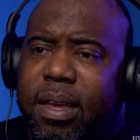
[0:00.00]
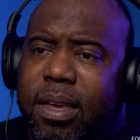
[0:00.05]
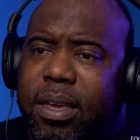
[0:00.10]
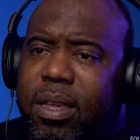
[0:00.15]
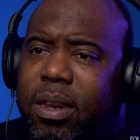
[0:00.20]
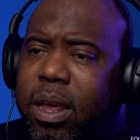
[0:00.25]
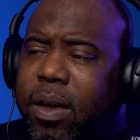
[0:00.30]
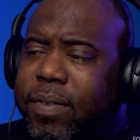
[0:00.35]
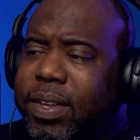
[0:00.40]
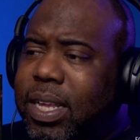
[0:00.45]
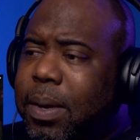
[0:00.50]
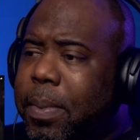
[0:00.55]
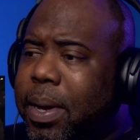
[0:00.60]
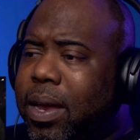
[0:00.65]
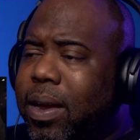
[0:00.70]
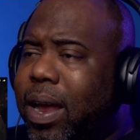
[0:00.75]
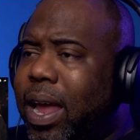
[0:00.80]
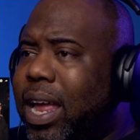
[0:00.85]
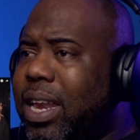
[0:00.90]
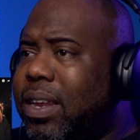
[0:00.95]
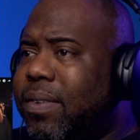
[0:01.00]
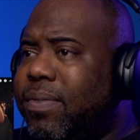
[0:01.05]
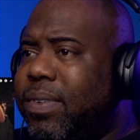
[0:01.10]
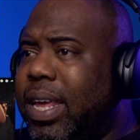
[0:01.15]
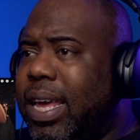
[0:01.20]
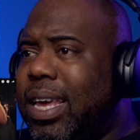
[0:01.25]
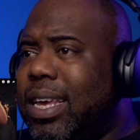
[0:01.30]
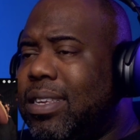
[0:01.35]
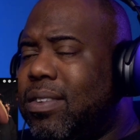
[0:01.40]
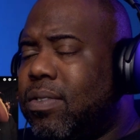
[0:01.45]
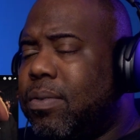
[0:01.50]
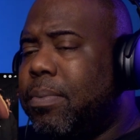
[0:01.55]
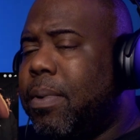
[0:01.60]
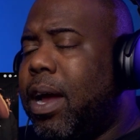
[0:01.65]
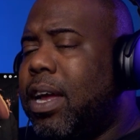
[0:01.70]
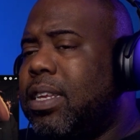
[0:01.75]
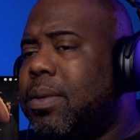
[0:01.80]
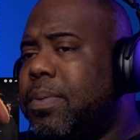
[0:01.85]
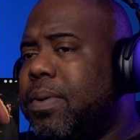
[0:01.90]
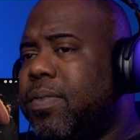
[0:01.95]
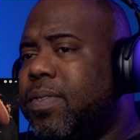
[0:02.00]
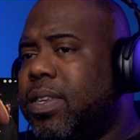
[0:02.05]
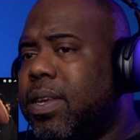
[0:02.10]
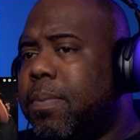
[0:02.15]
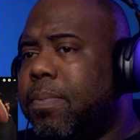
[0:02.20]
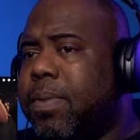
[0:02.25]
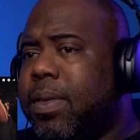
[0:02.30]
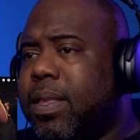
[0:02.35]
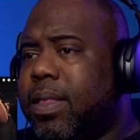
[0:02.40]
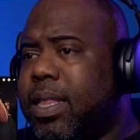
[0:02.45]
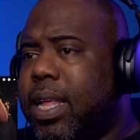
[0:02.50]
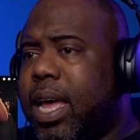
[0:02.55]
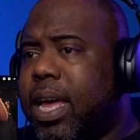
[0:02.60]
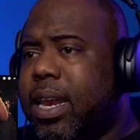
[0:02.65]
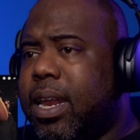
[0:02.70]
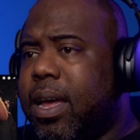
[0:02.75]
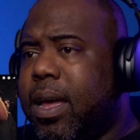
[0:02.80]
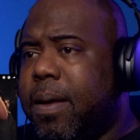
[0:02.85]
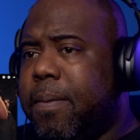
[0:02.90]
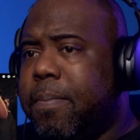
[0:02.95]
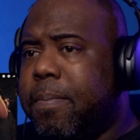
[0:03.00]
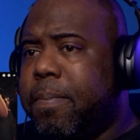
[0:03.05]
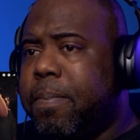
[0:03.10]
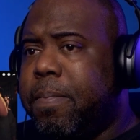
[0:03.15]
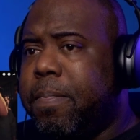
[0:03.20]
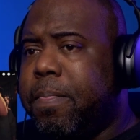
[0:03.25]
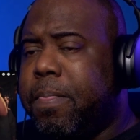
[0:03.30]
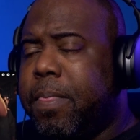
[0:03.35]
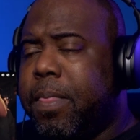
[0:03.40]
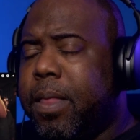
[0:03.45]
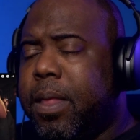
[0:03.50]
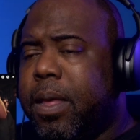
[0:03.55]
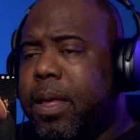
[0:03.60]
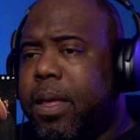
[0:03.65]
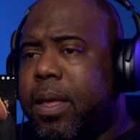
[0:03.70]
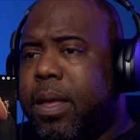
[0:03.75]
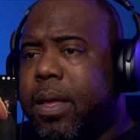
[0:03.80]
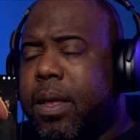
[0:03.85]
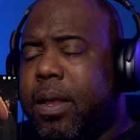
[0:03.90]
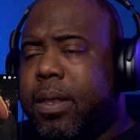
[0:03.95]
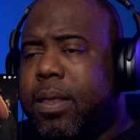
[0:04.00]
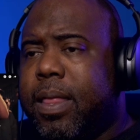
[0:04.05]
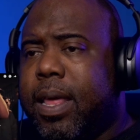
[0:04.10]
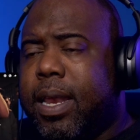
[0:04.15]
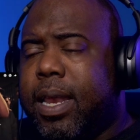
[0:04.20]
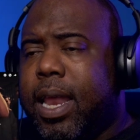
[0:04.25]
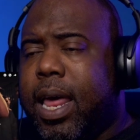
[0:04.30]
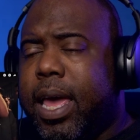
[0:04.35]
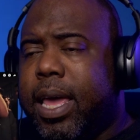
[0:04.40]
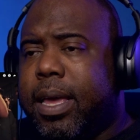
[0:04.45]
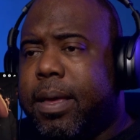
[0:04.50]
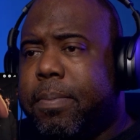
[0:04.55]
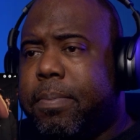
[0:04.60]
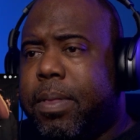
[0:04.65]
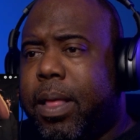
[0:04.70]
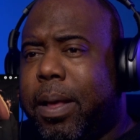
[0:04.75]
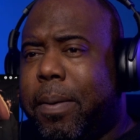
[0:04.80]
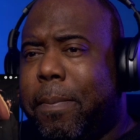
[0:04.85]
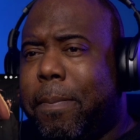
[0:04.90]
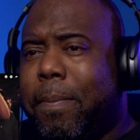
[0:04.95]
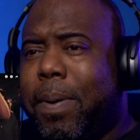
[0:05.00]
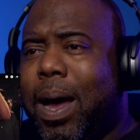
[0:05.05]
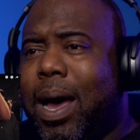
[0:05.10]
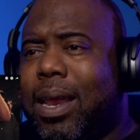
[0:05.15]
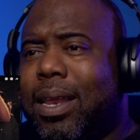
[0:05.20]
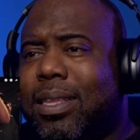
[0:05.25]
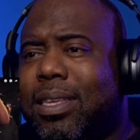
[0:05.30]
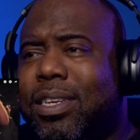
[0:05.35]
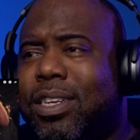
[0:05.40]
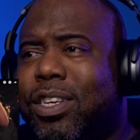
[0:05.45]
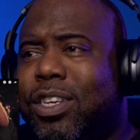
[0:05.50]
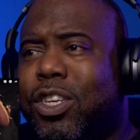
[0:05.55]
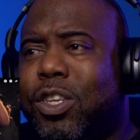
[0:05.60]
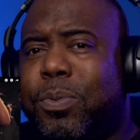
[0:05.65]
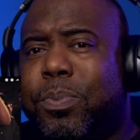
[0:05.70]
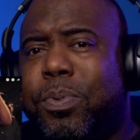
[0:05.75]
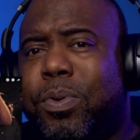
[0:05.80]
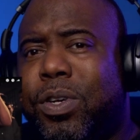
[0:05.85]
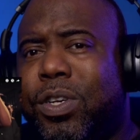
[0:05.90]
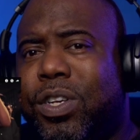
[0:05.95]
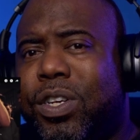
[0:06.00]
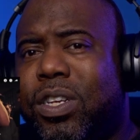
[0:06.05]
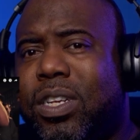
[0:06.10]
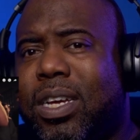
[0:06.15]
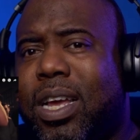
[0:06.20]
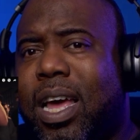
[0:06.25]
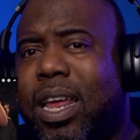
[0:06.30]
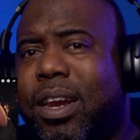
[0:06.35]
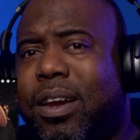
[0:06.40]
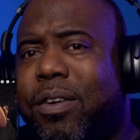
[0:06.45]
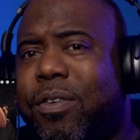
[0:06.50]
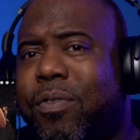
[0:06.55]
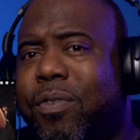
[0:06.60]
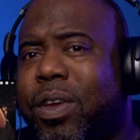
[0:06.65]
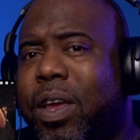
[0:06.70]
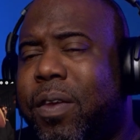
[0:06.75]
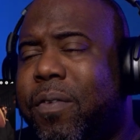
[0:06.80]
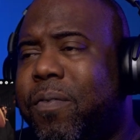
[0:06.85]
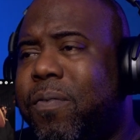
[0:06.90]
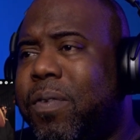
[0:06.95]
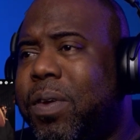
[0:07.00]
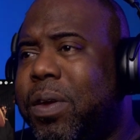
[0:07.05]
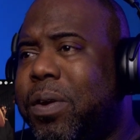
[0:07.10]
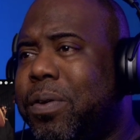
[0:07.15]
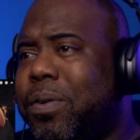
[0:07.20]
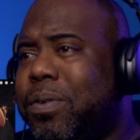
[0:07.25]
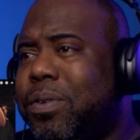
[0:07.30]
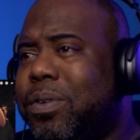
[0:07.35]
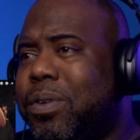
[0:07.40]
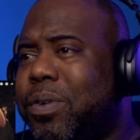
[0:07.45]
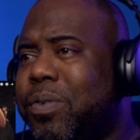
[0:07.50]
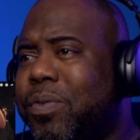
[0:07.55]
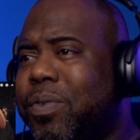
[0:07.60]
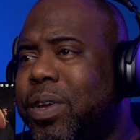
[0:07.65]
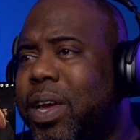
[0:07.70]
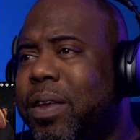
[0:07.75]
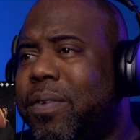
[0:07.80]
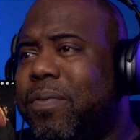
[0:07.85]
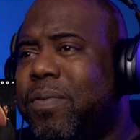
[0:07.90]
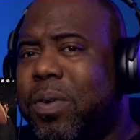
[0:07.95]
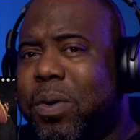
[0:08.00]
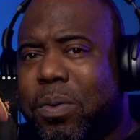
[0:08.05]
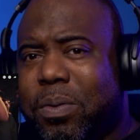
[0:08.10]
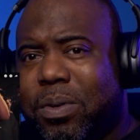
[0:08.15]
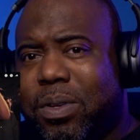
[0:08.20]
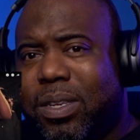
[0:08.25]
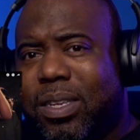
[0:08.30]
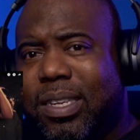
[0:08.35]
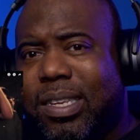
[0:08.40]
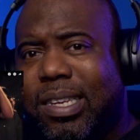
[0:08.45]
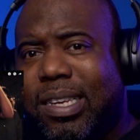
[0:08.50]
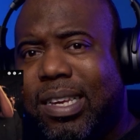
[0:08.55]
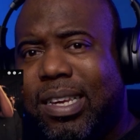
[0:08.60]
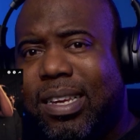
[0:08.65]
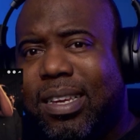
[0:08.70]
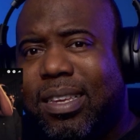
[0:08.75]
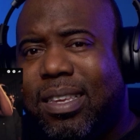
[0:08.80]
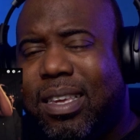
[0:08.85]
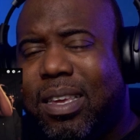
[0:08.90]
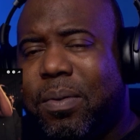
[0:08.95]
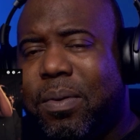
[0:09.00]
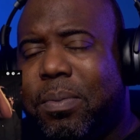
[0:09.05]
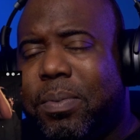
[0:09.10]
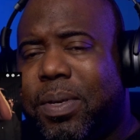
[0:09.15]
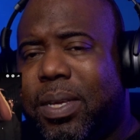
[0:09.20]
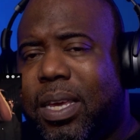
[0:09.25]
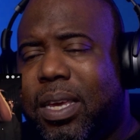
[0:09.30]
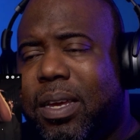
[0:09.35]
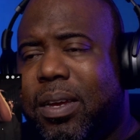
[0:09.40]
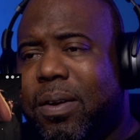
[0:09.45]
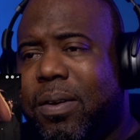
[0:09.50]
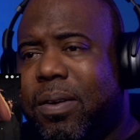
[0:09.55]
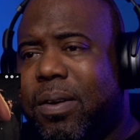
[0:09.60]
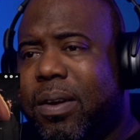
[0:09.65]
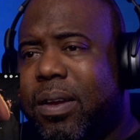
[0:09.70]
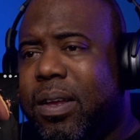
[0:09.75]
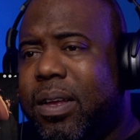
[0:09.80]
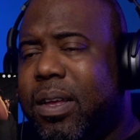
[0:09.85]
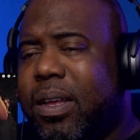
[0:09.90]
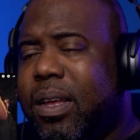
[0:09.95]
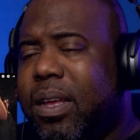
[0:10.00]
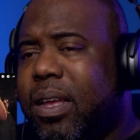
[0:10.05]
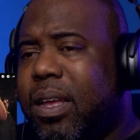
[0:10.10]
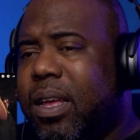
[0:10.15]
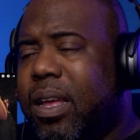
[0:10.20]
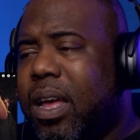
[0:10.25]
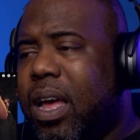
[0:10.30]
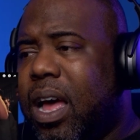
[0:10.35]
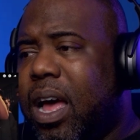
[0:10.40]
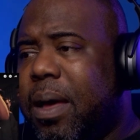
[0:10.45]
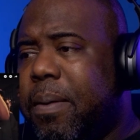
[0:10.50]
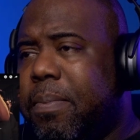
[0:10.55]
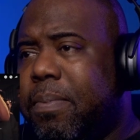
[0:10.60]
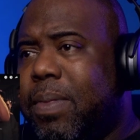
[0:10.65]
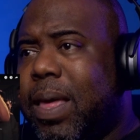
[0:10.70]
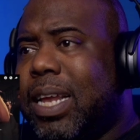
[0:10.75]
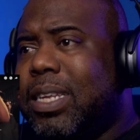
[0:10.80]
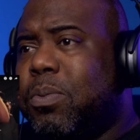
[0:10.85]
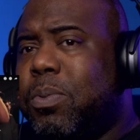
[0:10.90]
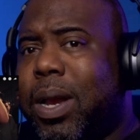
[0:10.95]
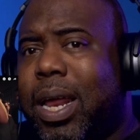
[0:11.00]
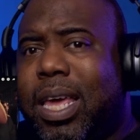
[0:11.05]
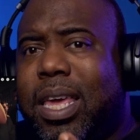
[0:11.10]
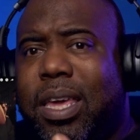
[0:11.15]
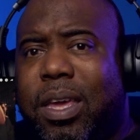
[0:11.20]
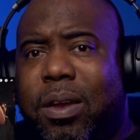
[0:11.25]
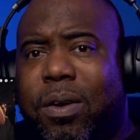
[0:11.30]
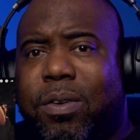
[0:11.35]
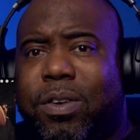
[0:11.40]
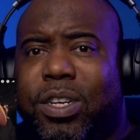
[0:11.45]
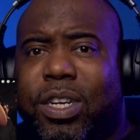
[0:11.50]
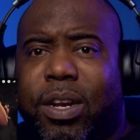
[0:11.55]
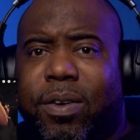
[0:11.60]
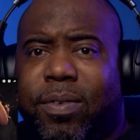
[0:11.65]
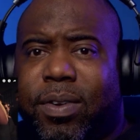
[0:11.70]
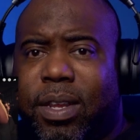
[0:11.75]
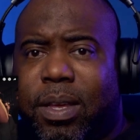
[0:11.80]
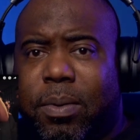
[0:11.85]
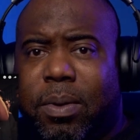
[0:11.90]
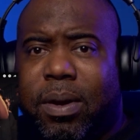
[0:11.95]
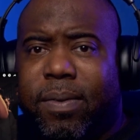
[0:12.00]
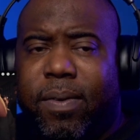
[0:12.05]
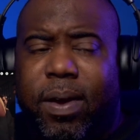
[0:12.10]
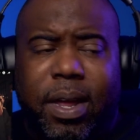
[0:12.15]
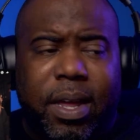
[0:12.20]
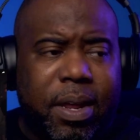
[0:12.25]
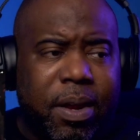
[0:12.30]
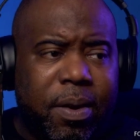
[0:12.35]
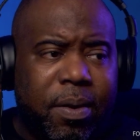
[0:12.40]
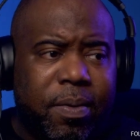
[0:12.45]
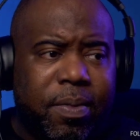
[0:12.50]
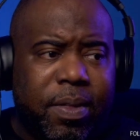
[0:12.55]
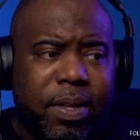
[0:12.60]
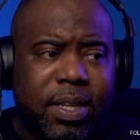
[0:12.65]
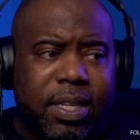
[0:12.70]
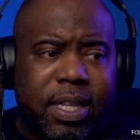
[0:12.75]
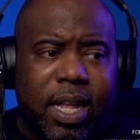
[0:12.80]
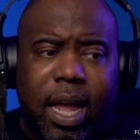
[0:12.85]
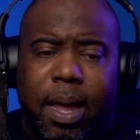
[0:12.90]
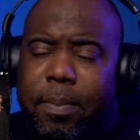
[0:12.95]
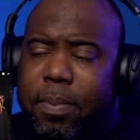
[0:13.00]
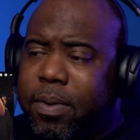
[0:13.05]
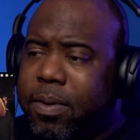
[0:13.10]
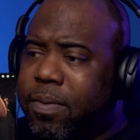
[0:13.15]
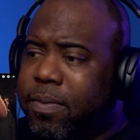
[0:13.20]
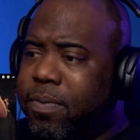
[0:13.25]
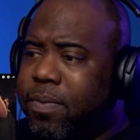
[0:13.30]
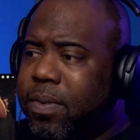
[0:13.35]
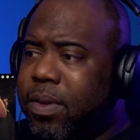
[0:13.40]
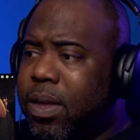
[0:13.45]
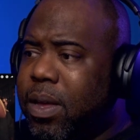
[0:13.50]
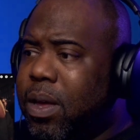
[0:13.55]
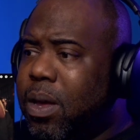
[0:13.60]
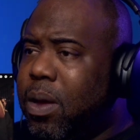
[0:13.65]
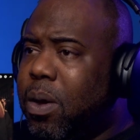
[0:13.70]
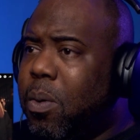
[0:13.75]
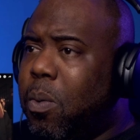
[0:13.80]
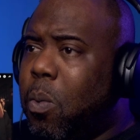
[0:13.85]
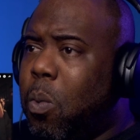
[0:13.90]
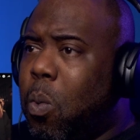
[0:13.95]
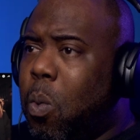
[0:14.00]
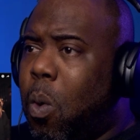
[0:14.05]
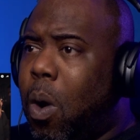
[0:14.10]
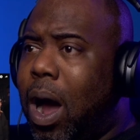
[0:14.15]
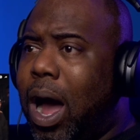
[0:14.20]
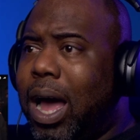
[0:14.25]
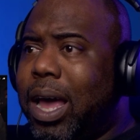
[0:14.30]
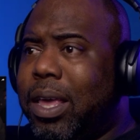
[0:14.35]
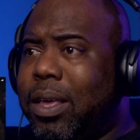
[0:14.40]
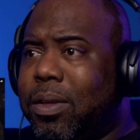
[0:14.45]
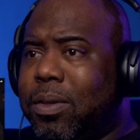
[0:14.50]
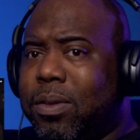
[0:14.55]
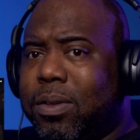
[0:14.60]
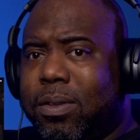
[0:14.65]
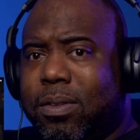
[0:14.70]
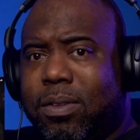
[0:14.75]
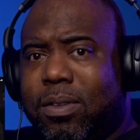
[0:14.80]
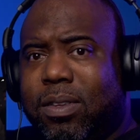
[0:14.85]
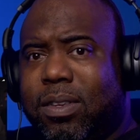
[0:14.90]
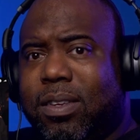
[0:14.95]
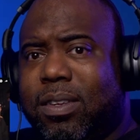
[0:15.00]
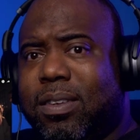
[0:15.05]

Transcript: know, every time I hear End of Days, it reminds me of something that that like politicians push to kind of create fear, to create votes. You get what I'm saying here? That's what I hear generally whenever I hear these type of wild,